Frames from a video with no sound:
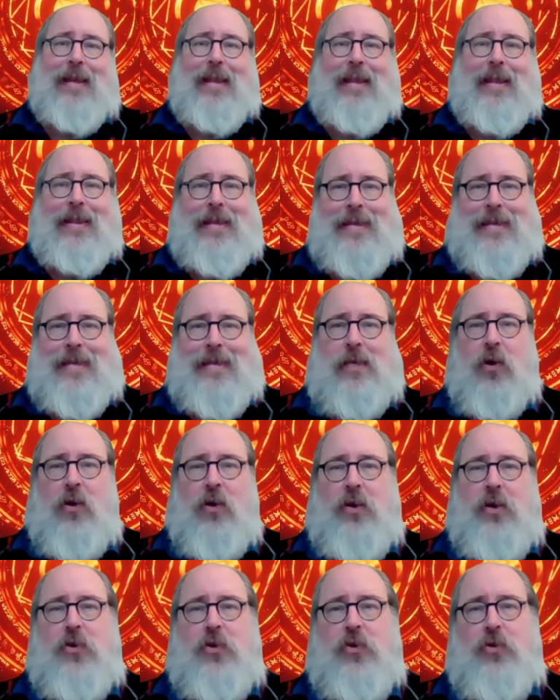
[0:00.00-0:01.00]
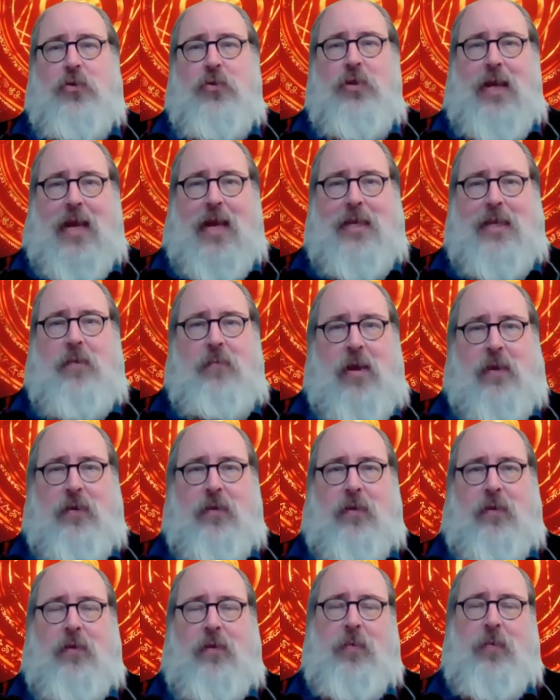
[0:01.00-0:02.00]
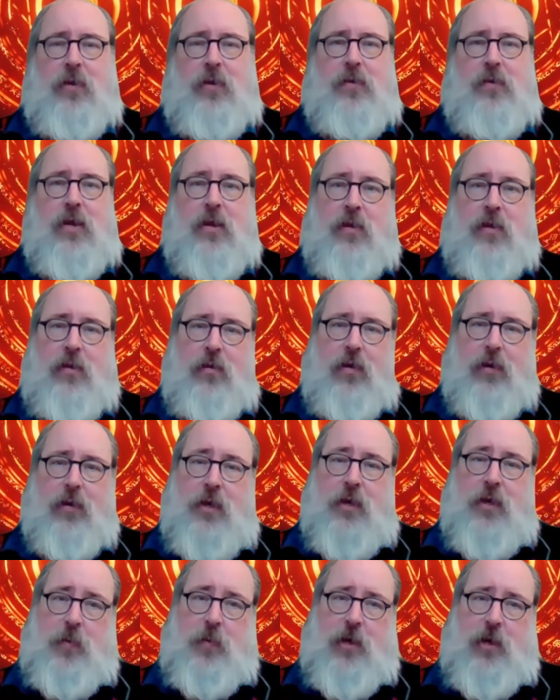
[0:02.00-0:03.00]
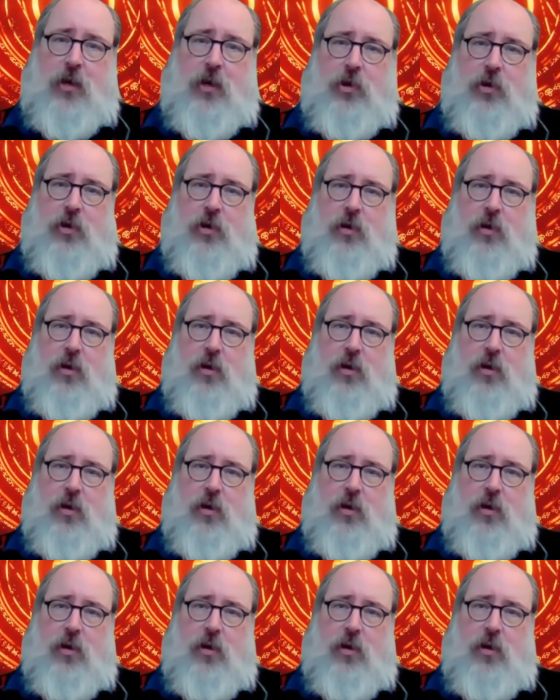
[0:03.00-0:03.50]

this is taught in schools as the method to be used in thought and speech.